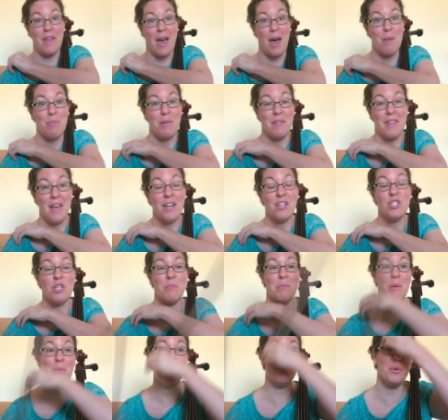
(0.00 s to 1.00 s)
that, but that
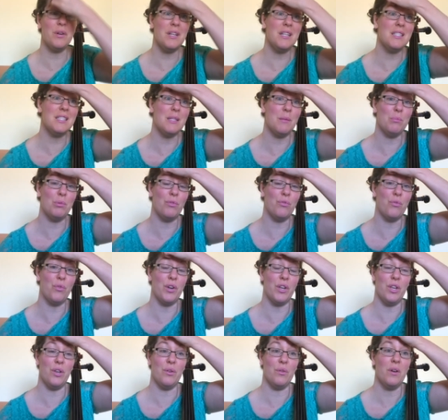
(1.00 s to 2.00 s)
should be pretty simple
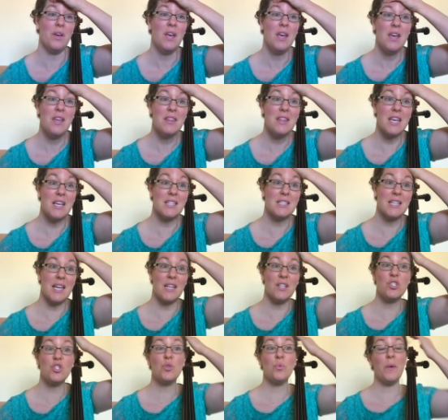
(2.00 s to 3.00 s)
for you. Things
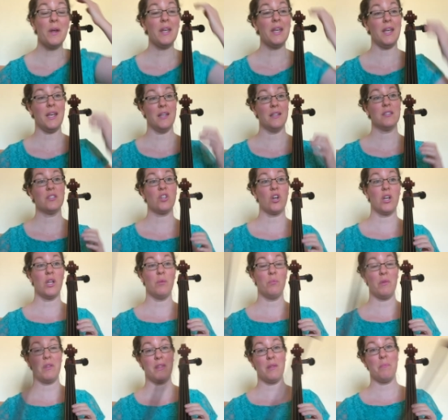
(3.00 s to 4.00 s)
get tricky
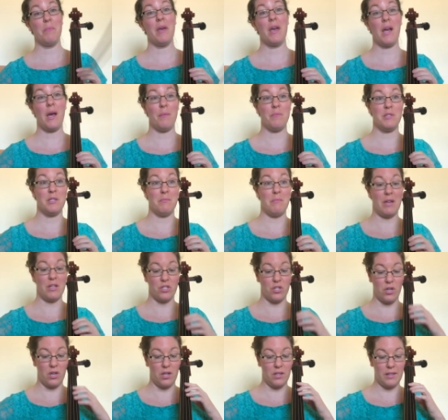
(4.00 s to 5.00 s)
starting with the pickup to
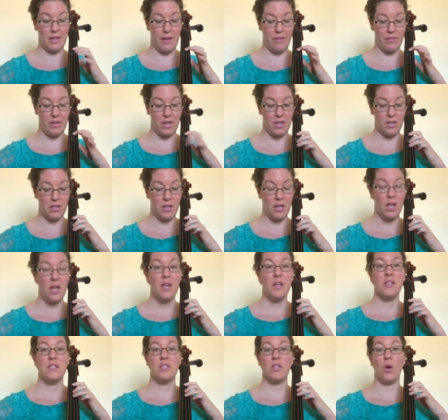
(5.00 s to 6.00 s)
measure 11.
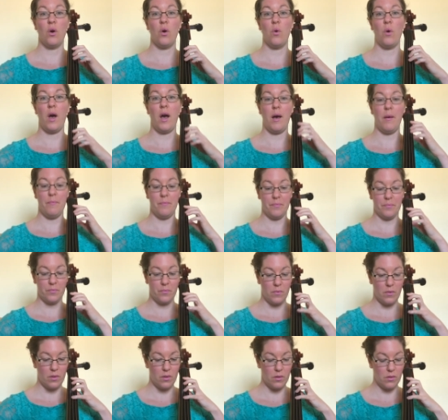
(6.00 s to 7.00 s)
So
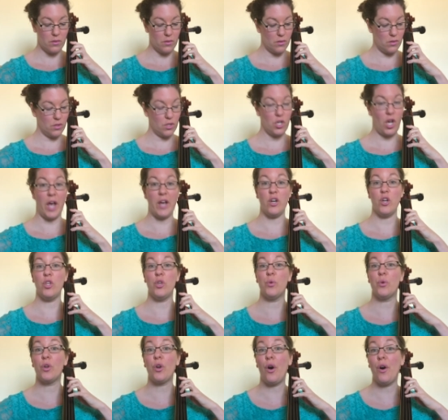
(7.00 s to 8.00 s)
I know
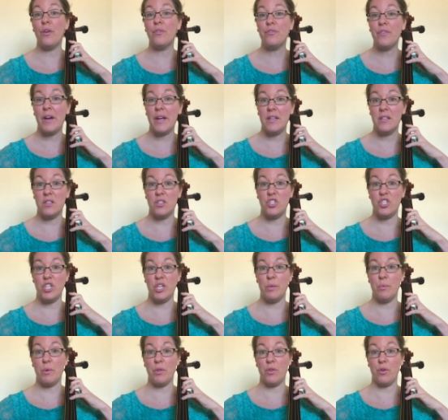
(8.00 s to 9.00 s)
you could all find a
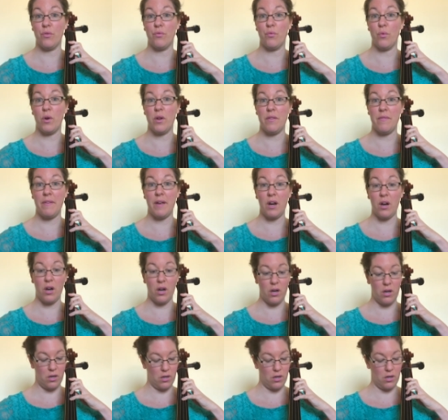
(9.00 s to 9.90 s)
G with your fourth finger.